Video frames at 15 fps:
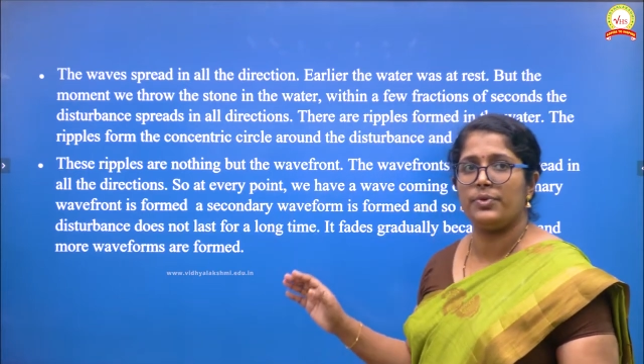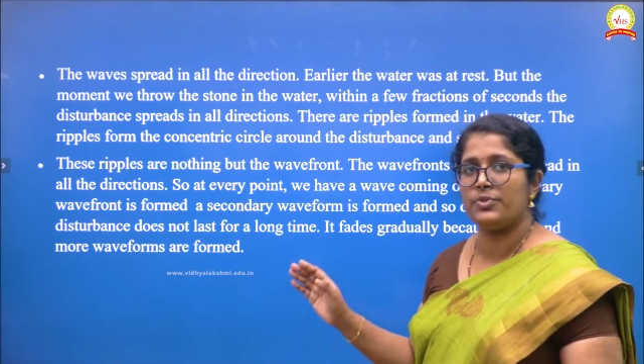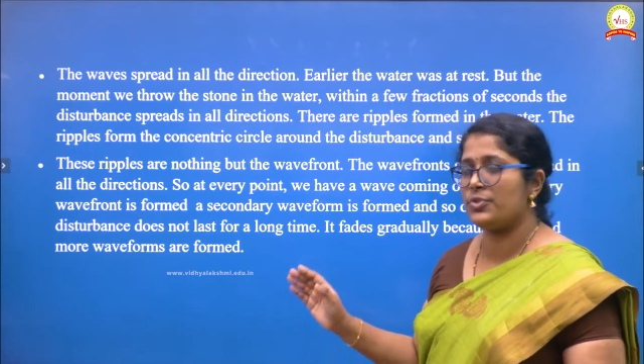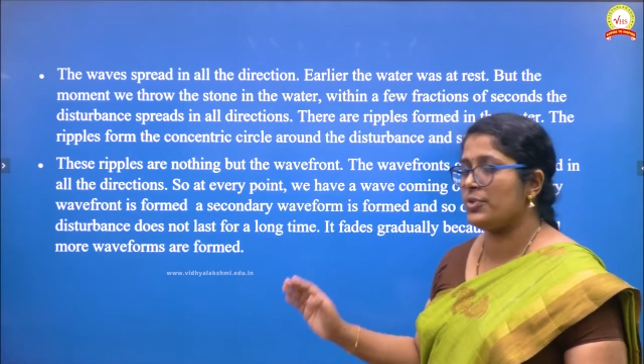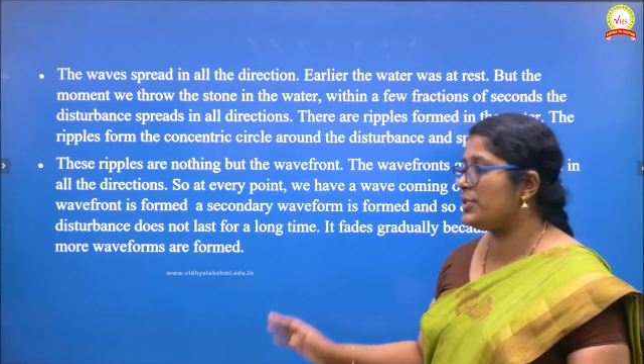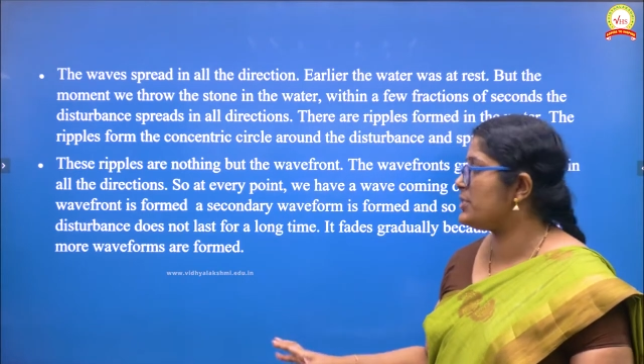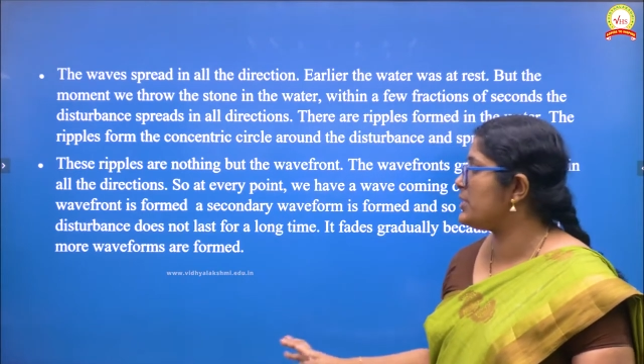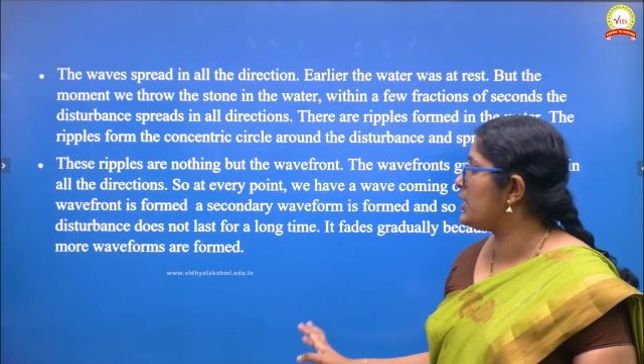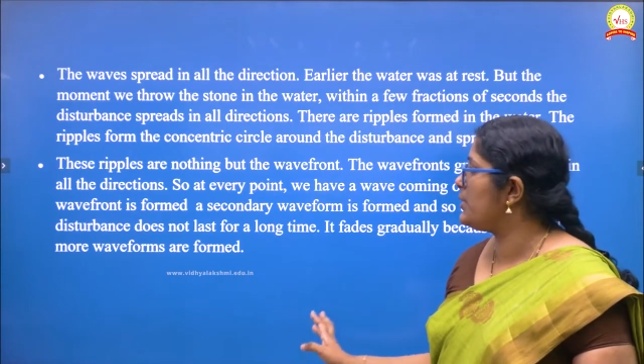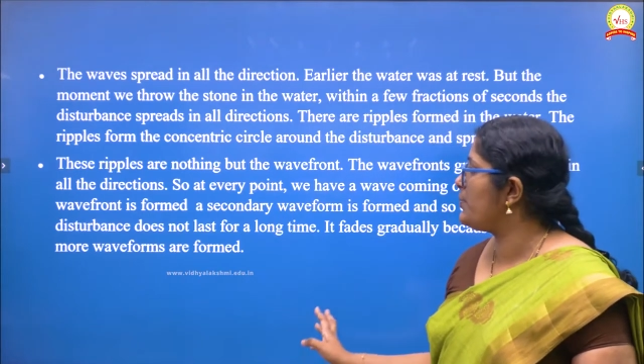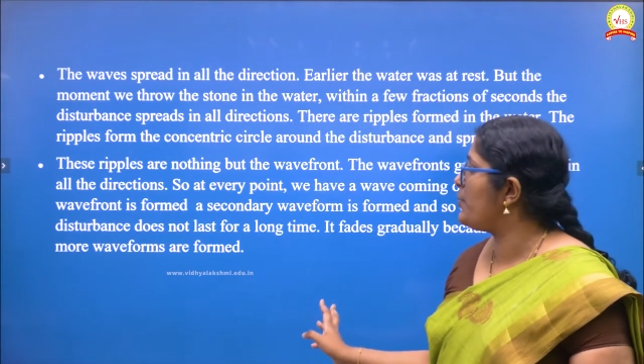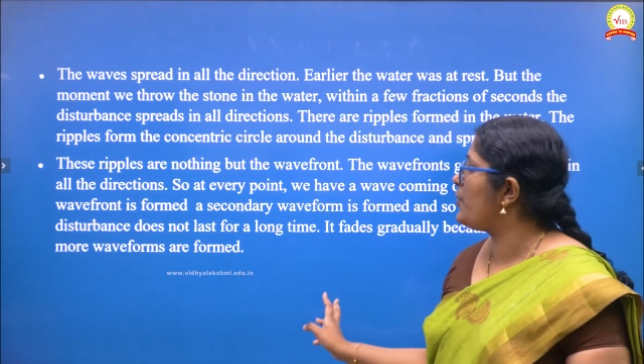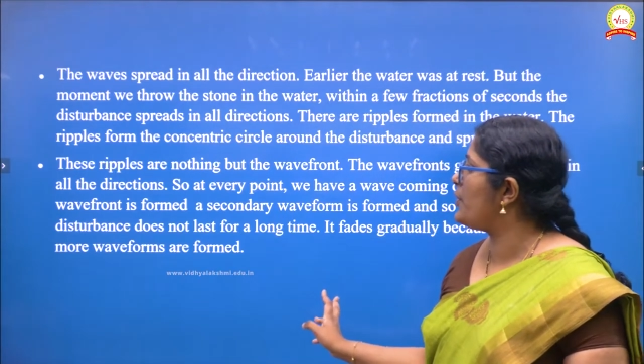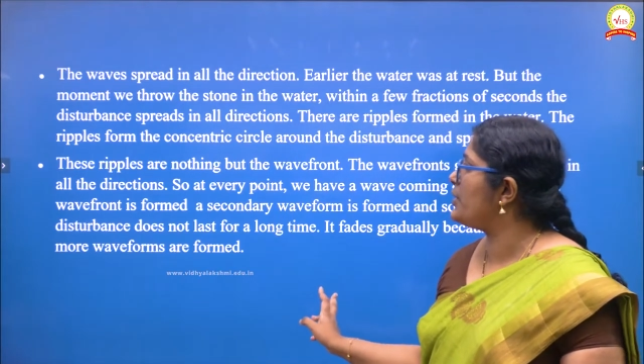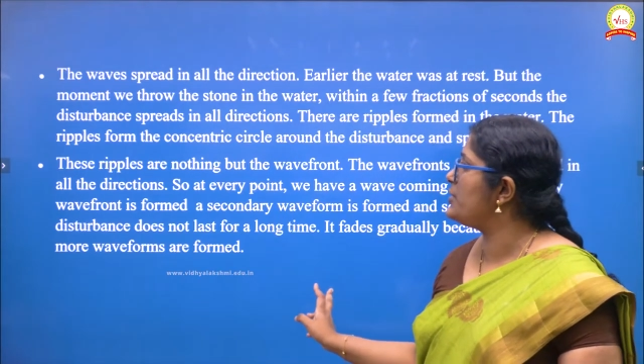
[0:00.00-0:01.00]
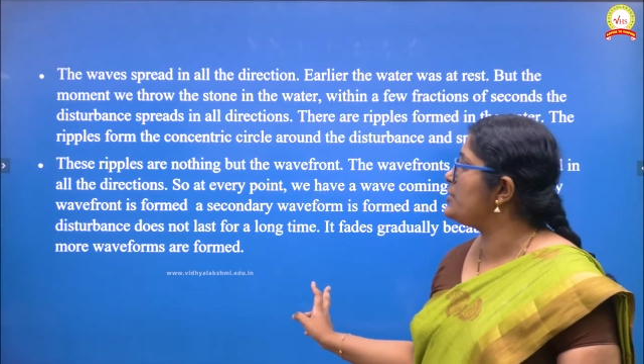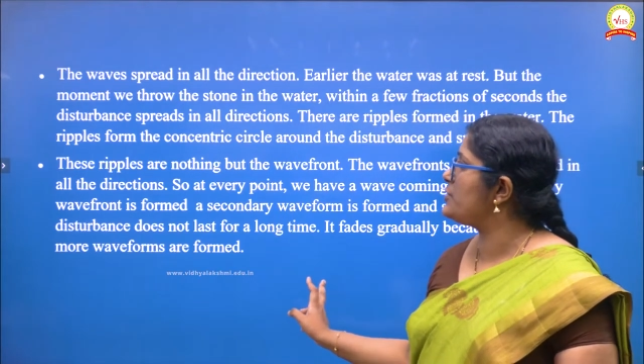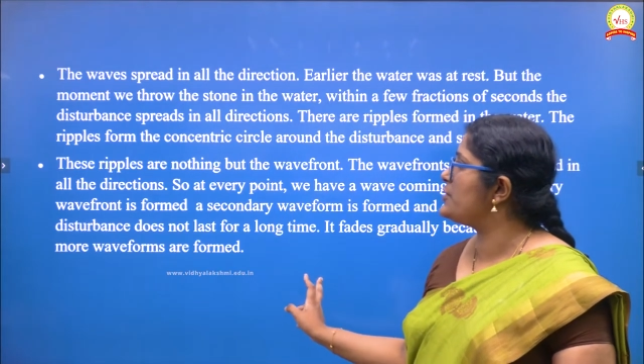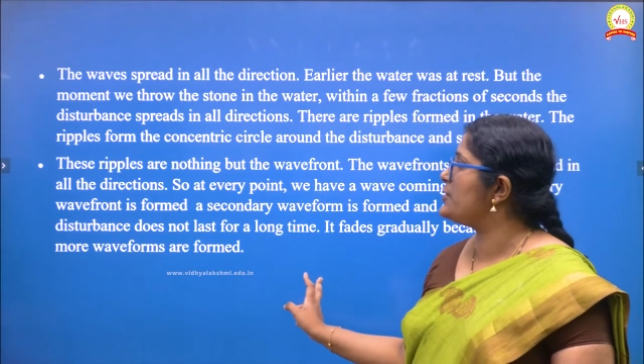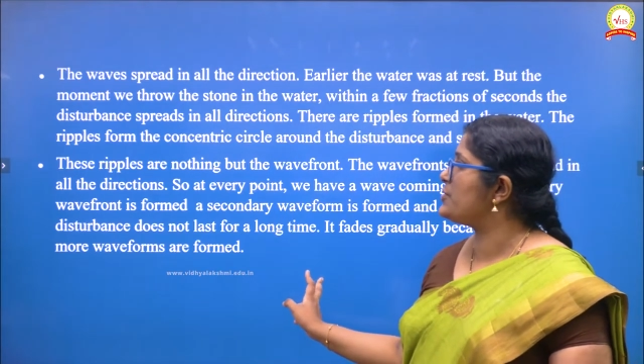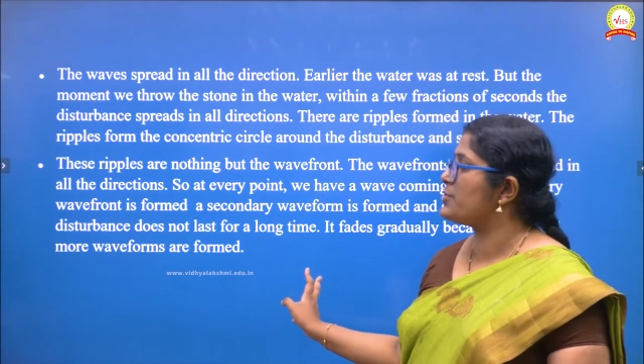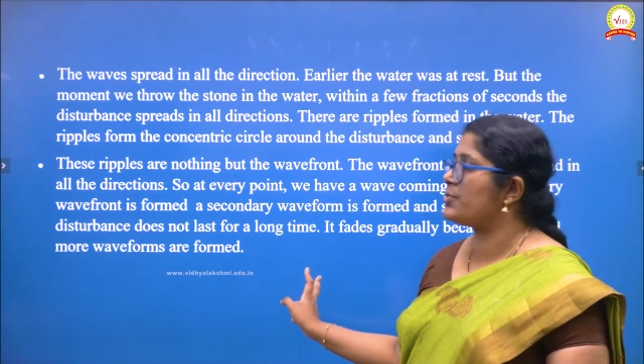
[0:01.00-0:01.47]
So these are the
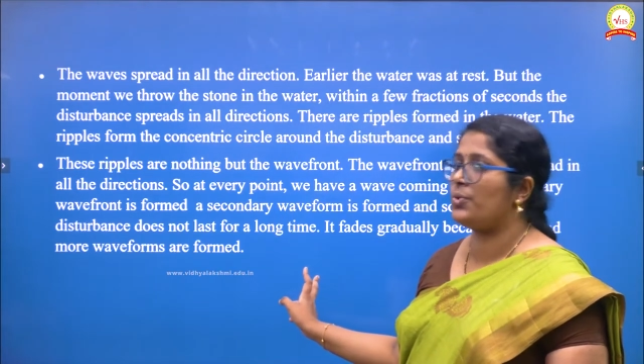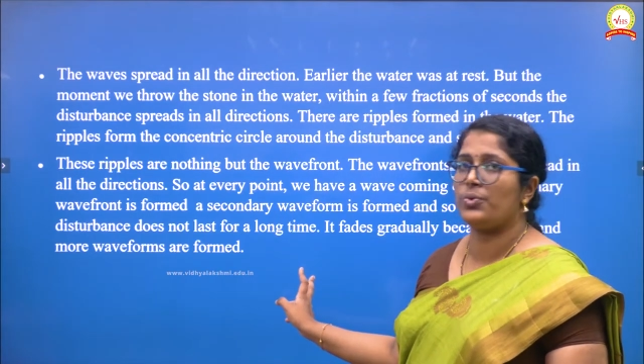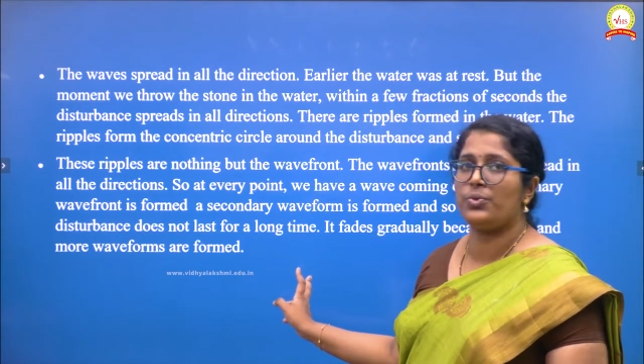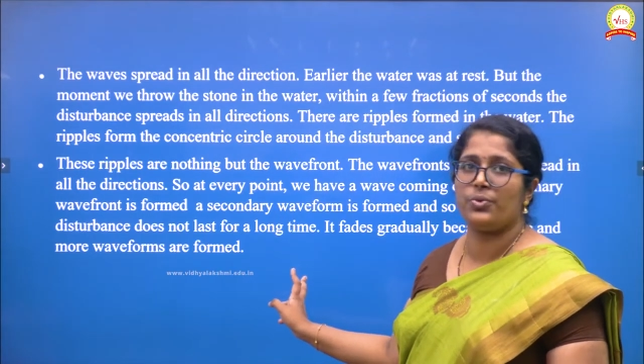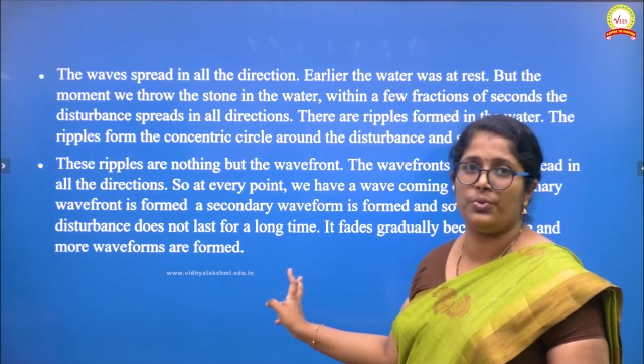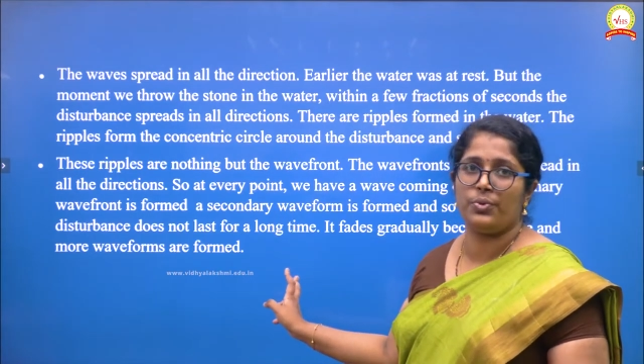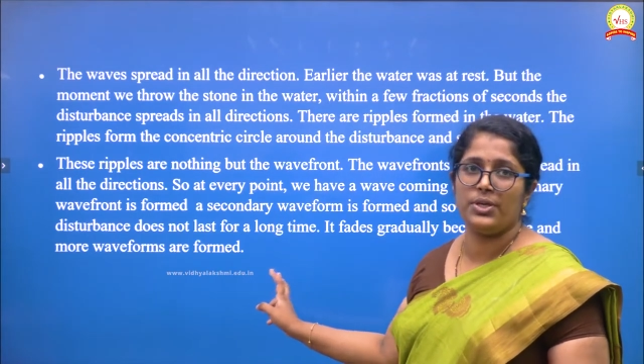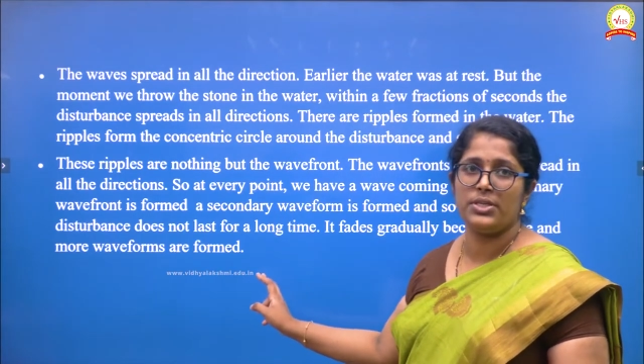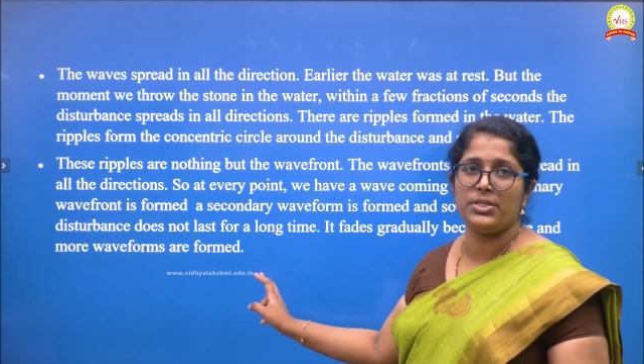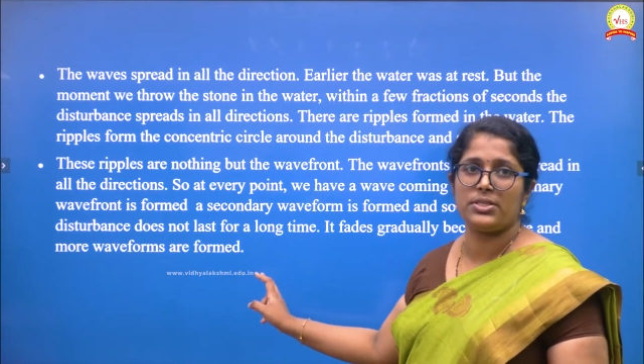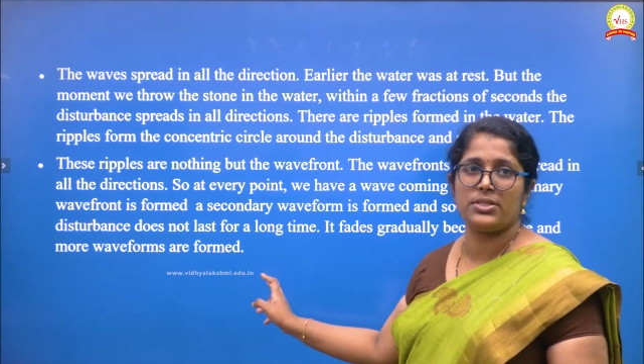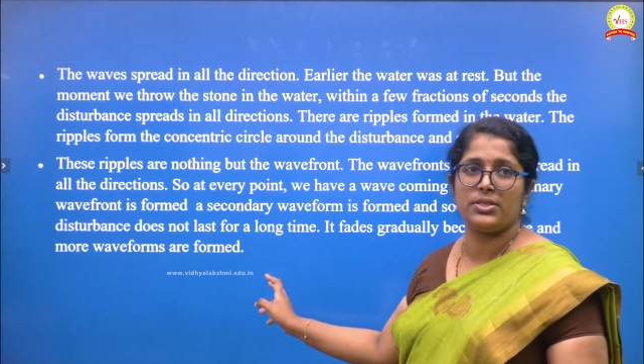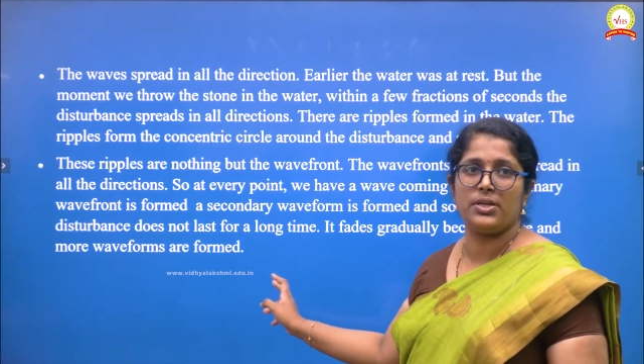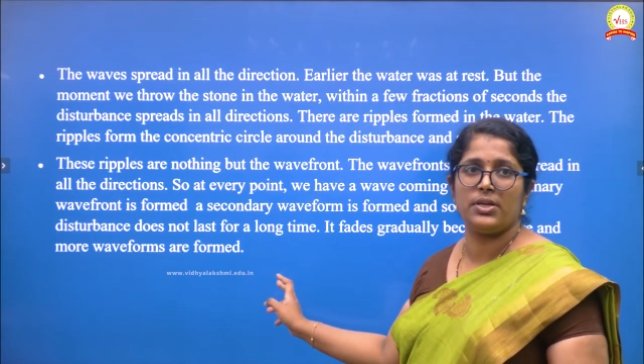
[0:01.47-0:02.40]
points, just go through it.